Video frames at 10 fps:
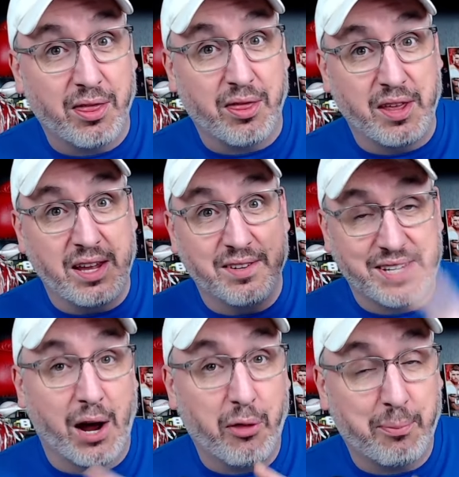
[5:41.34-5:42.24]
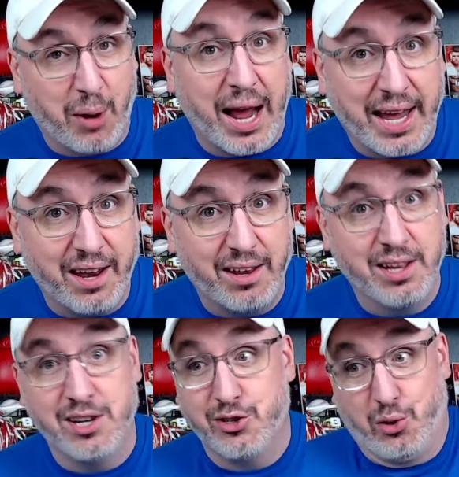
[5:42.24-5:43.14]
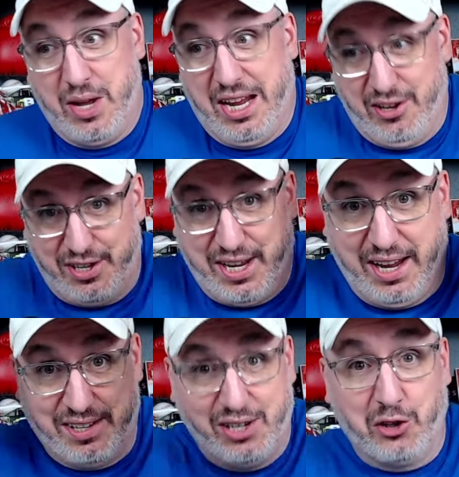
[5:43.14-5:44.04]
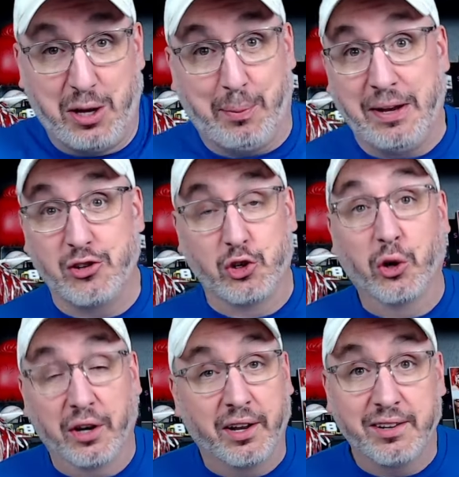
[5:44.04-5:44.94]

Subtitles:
the South bracket. So he can just kick his heels up and he's good.